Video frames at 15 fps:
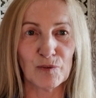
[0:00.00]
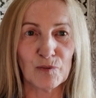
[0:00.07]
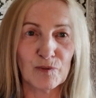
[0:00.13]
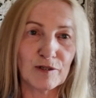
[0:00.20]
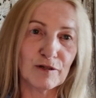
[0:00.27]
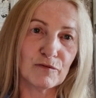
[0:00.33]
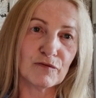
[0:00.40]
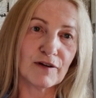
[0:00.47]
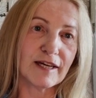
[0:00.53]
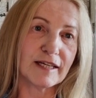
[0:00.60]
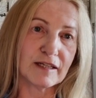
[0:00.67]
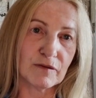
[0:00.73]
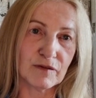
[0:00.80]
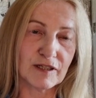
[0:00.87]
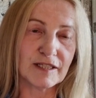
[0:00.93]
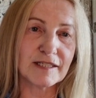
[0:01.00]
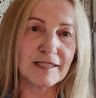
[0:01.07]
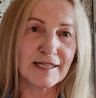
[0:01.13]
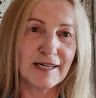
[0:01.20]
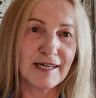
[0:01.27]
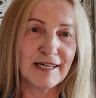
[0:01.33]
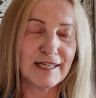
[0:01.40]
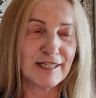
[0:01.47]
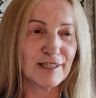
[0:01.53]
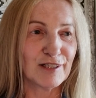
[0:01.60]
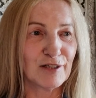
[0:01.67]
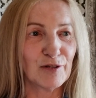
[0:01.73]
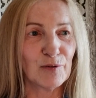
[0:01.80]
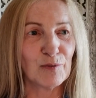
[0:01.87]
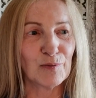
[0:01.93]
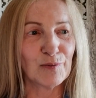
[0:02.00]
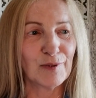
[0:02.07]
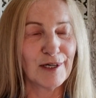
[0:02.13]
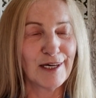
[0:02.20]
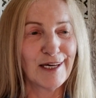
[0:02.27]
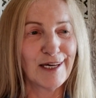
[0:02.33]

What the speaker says: We're afraid of it. You know,